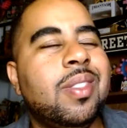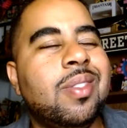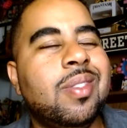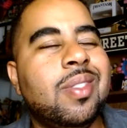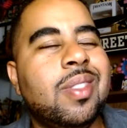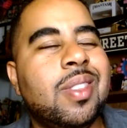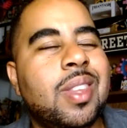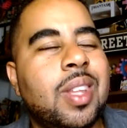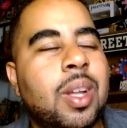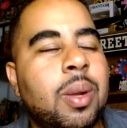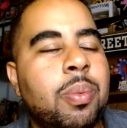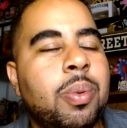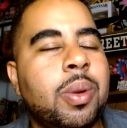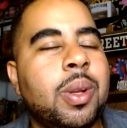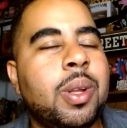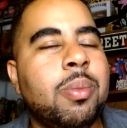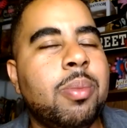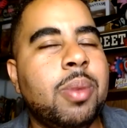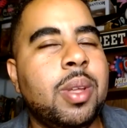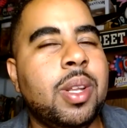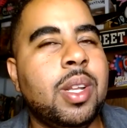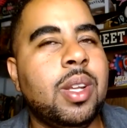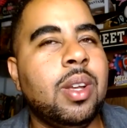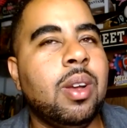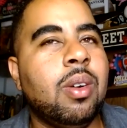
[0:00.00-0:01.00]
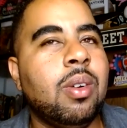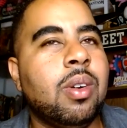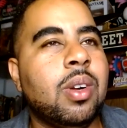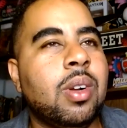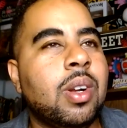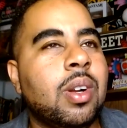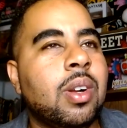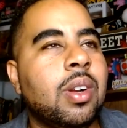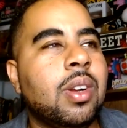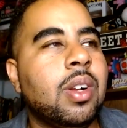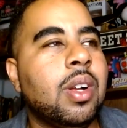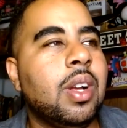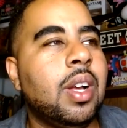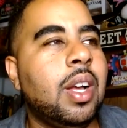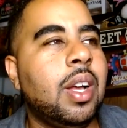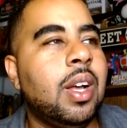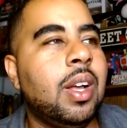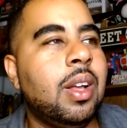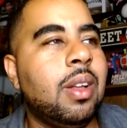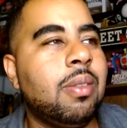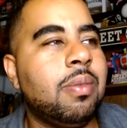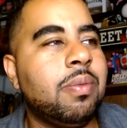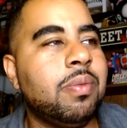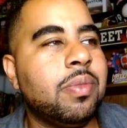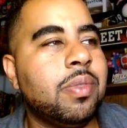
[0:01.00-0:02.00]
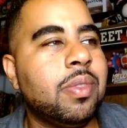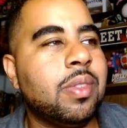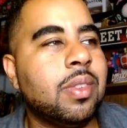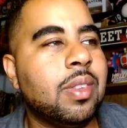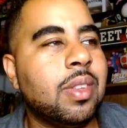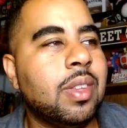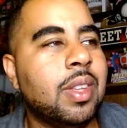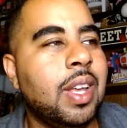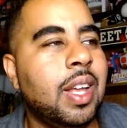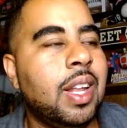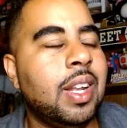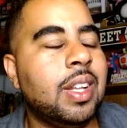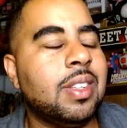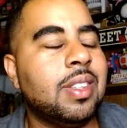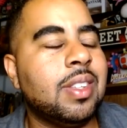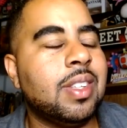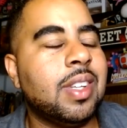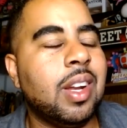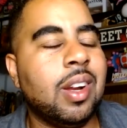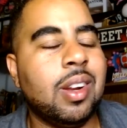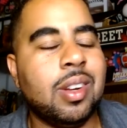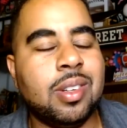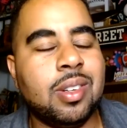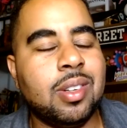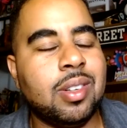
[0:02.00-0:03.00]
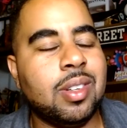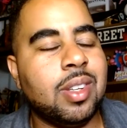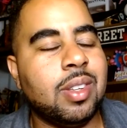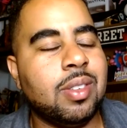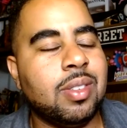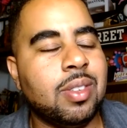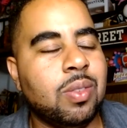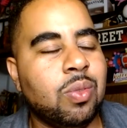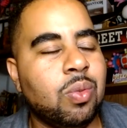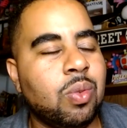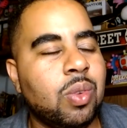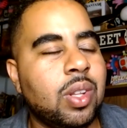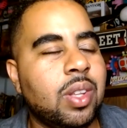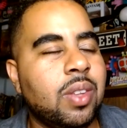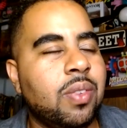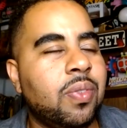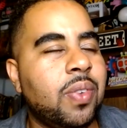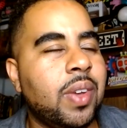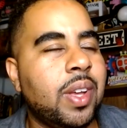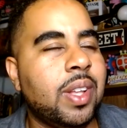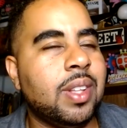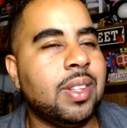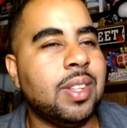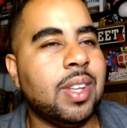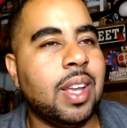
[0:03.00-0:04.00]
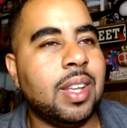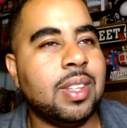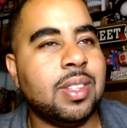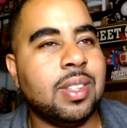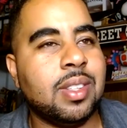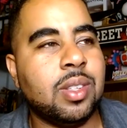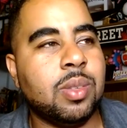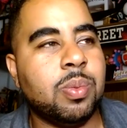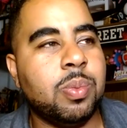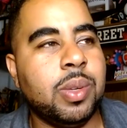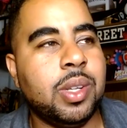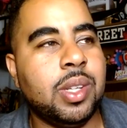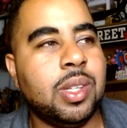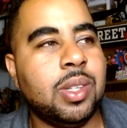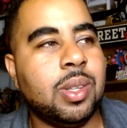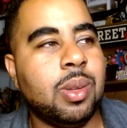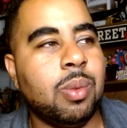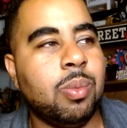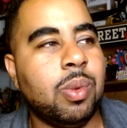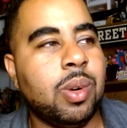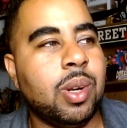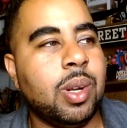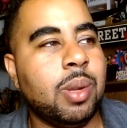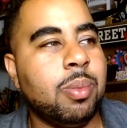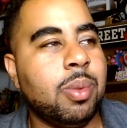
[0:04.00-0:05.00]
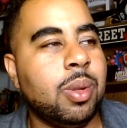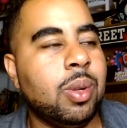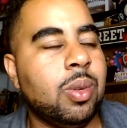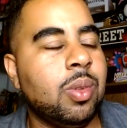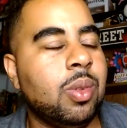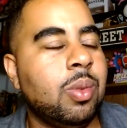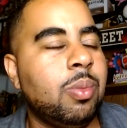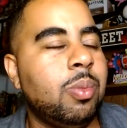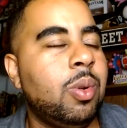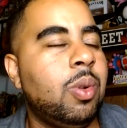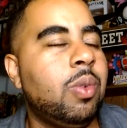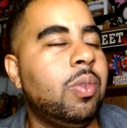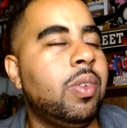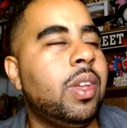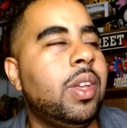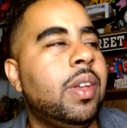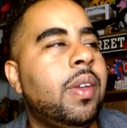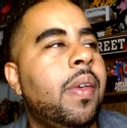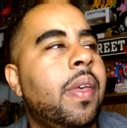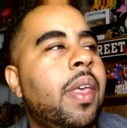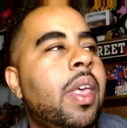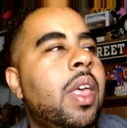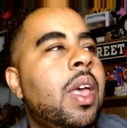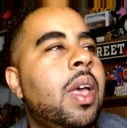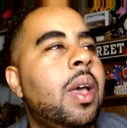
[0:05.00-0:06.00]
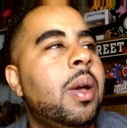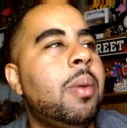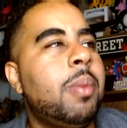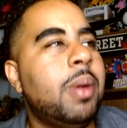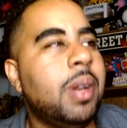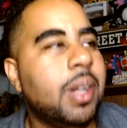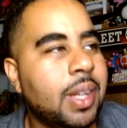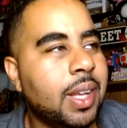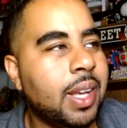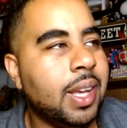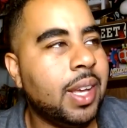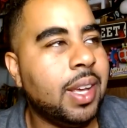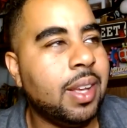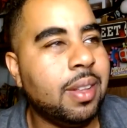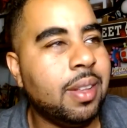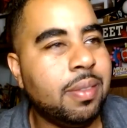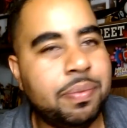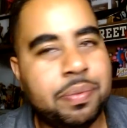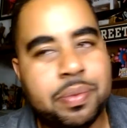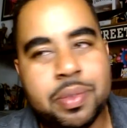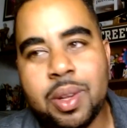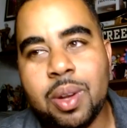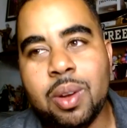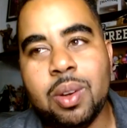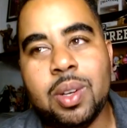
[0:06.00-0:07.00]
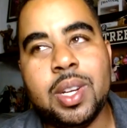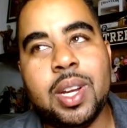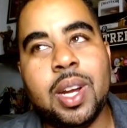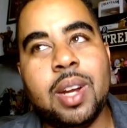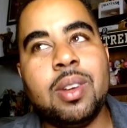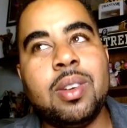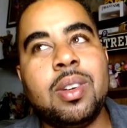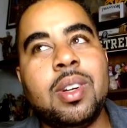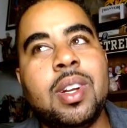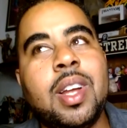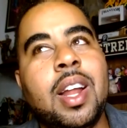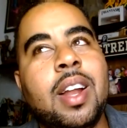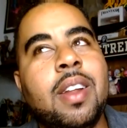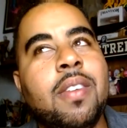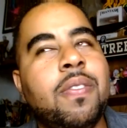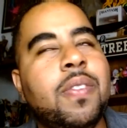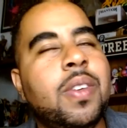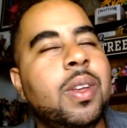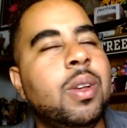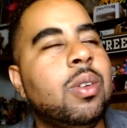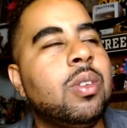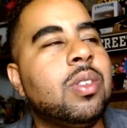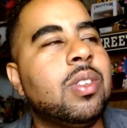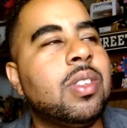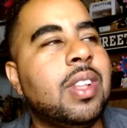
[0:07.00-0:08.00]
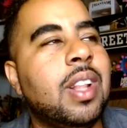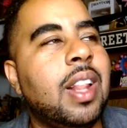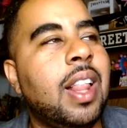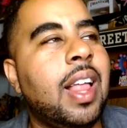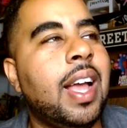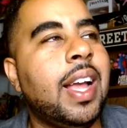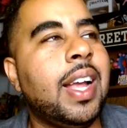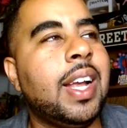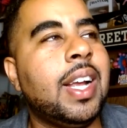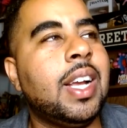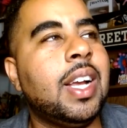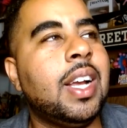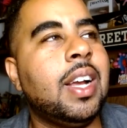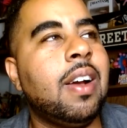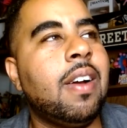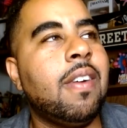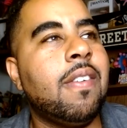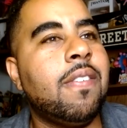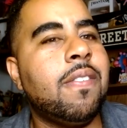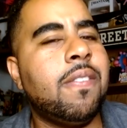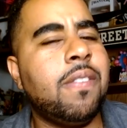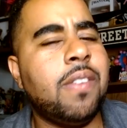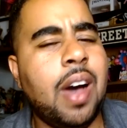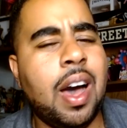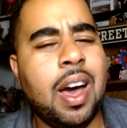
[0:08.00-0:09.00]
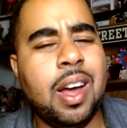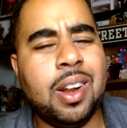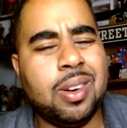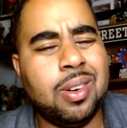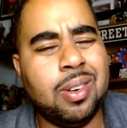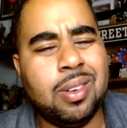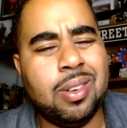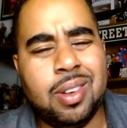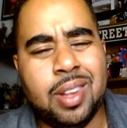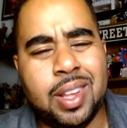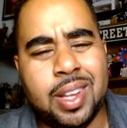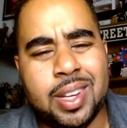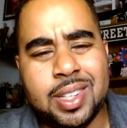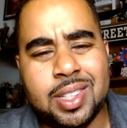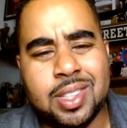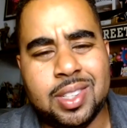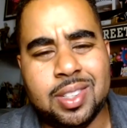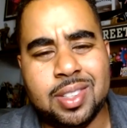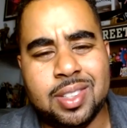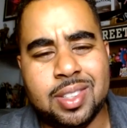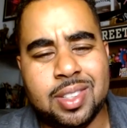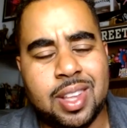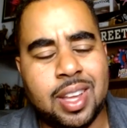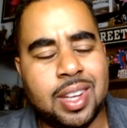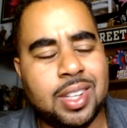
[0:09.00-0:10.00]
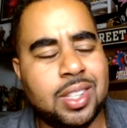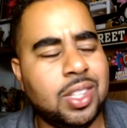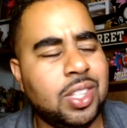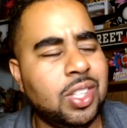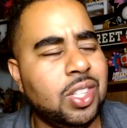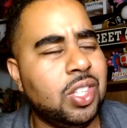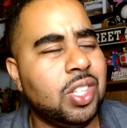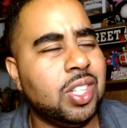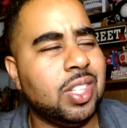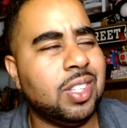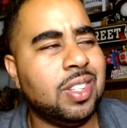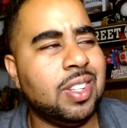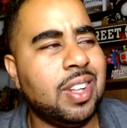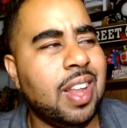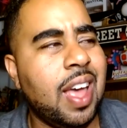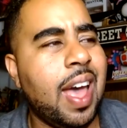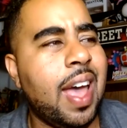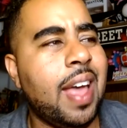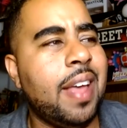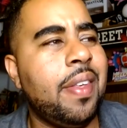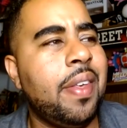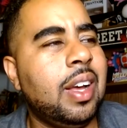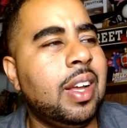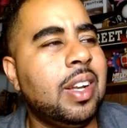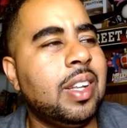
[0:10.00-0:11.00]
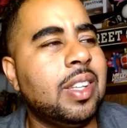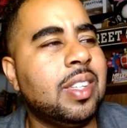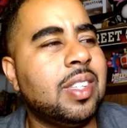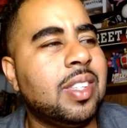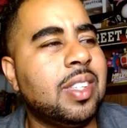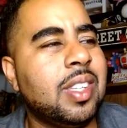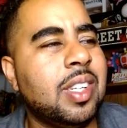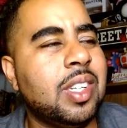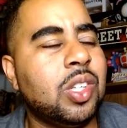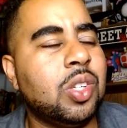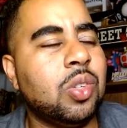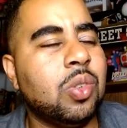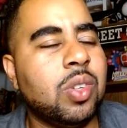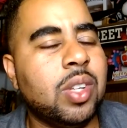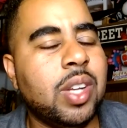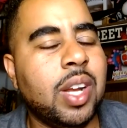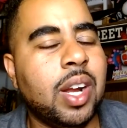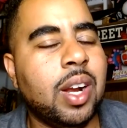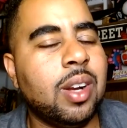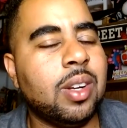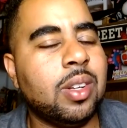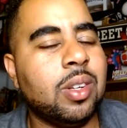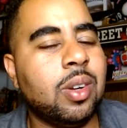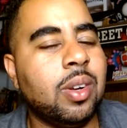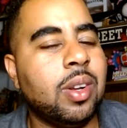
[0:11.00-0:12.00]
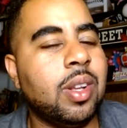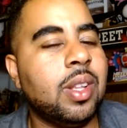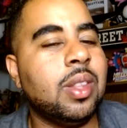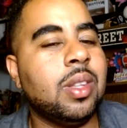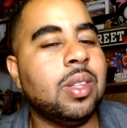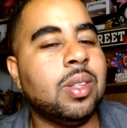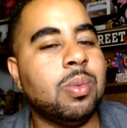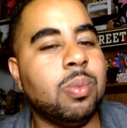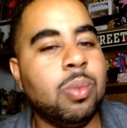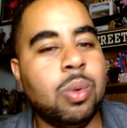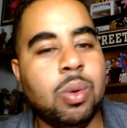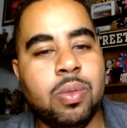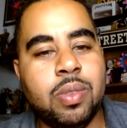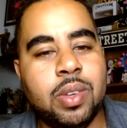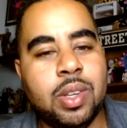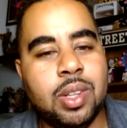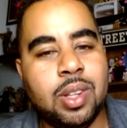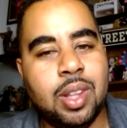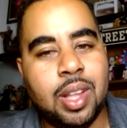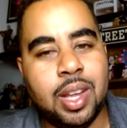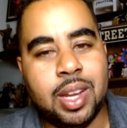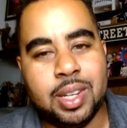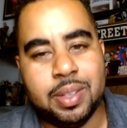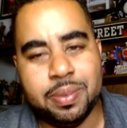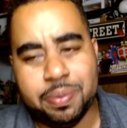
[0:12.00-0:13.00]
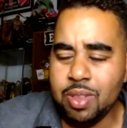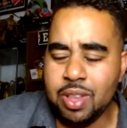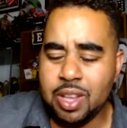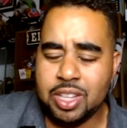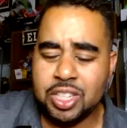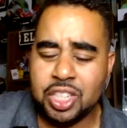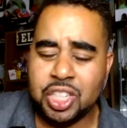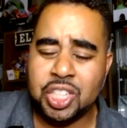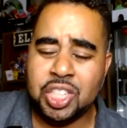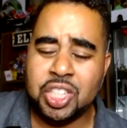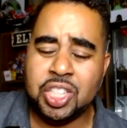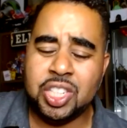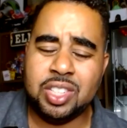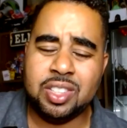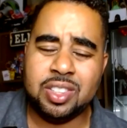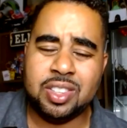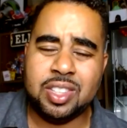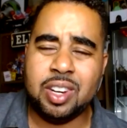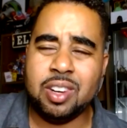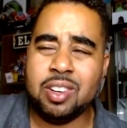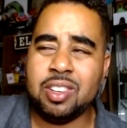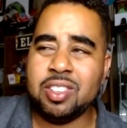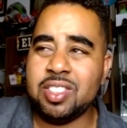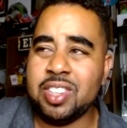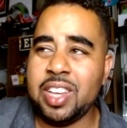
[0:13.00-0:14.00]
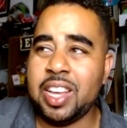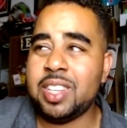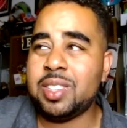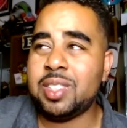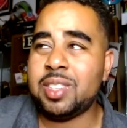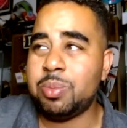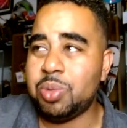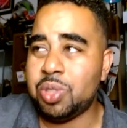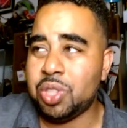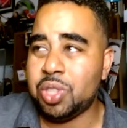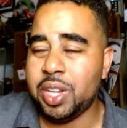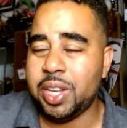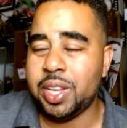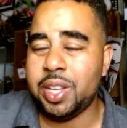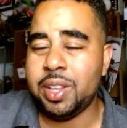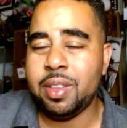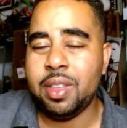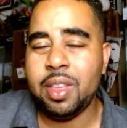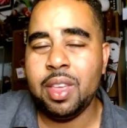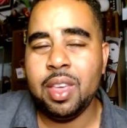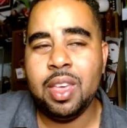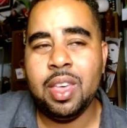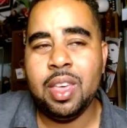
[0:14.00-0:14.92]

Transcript: They're pretty mediocre. Ellen's character gives a really fantastic speech somewhere in the middle of the movie. But again, her character kind of feels like fodder. Like, it's just like she's just not an essential character in this movie. Like, she's just there to say some shit